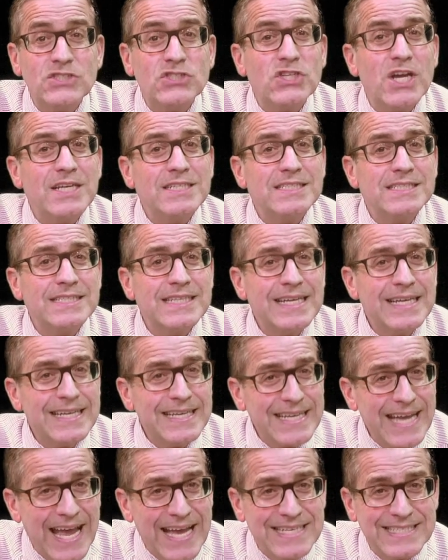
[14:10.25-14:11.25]
just in
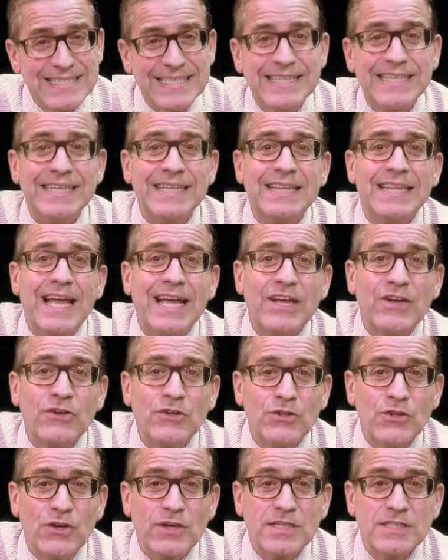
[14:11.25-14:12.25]
case he didn't like
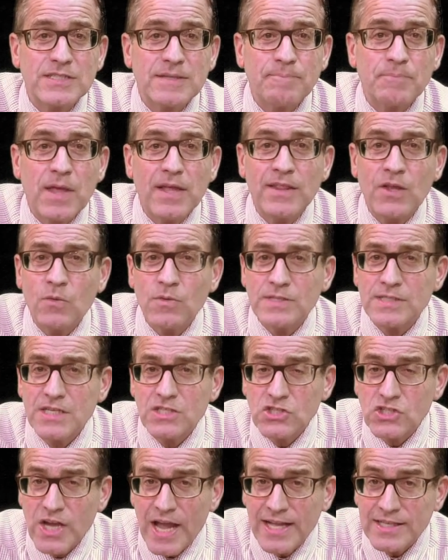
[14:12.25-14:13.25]
her looks, and there was
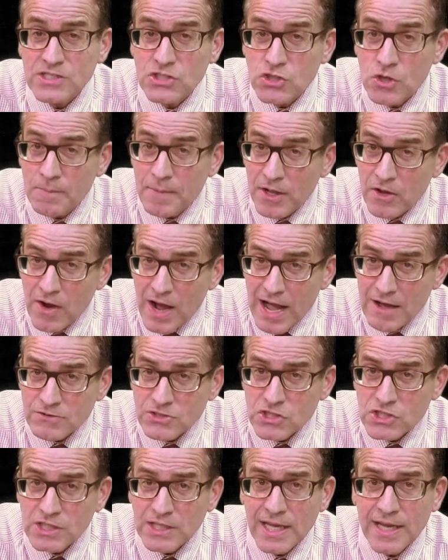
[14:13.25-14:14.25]
a chance, no matter how
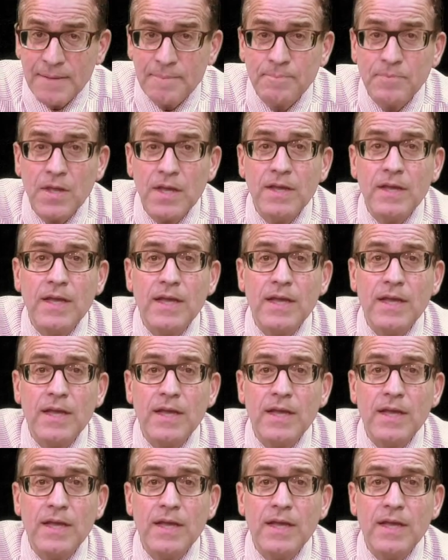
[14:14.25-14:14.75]
slim,